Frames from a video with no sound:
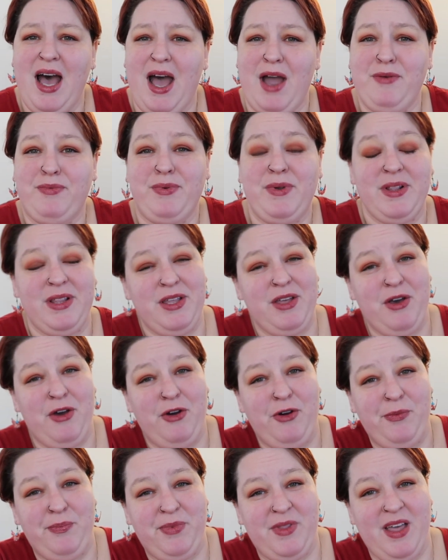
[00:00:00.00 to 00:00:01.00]
I really
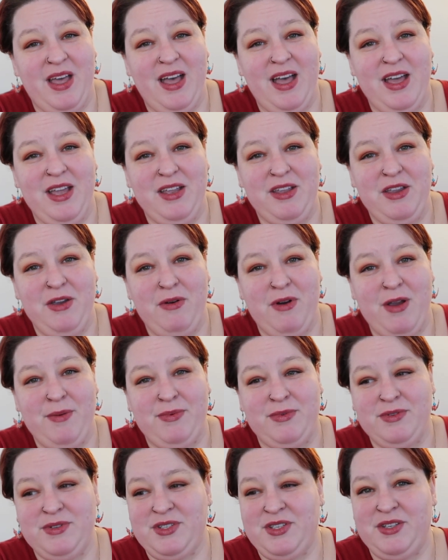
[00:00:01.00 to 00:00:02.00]
hope that you were
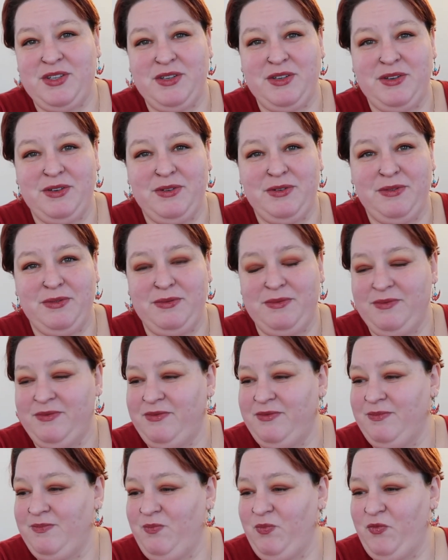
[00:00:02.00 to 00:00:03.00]
able to
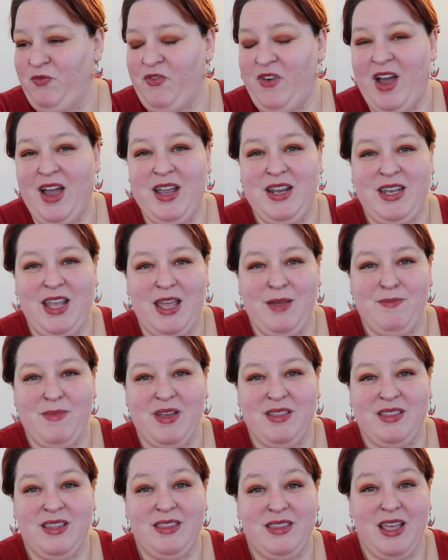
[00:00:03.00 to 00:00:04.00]
find a
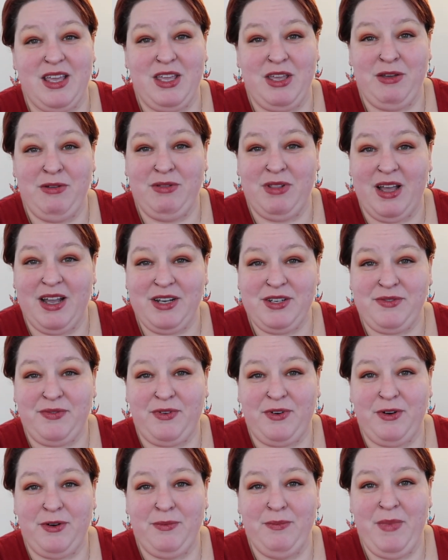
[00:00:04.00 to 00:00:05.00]
method that you liked
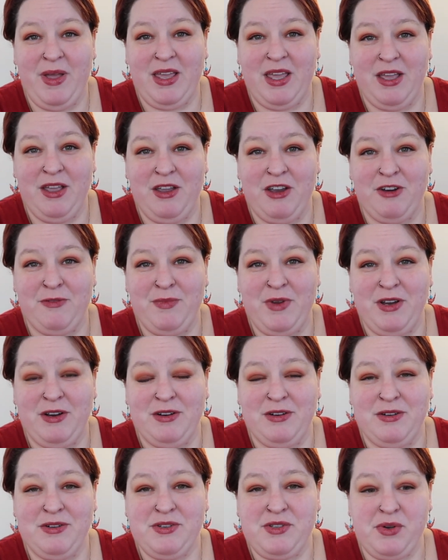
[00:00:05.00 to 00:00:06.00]
for making your
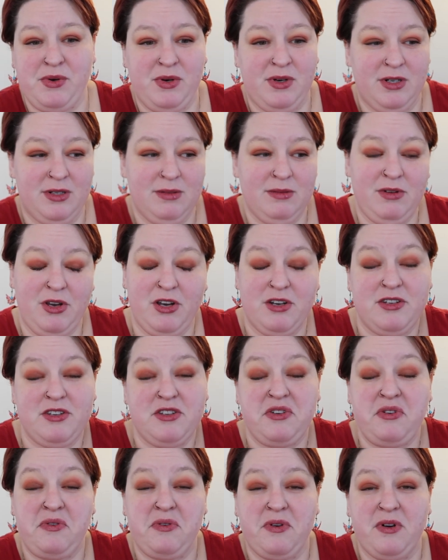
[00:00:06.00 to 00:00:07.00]
mirrors or your
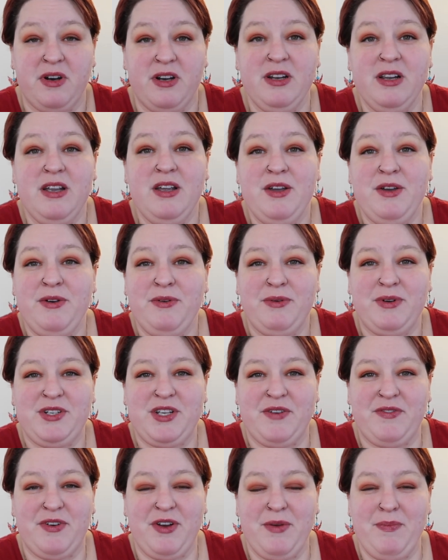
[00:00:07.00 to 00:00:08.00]
decor,
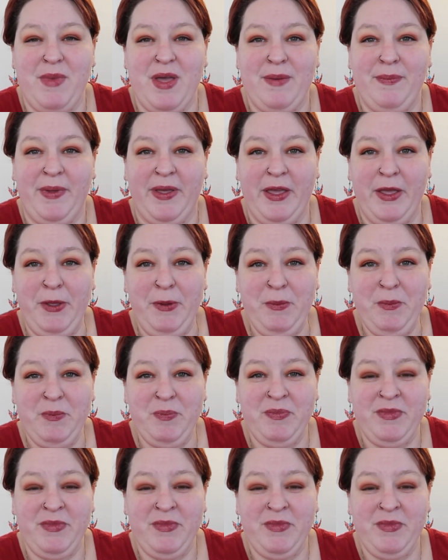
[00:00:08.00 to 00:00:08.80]
whichever it may be.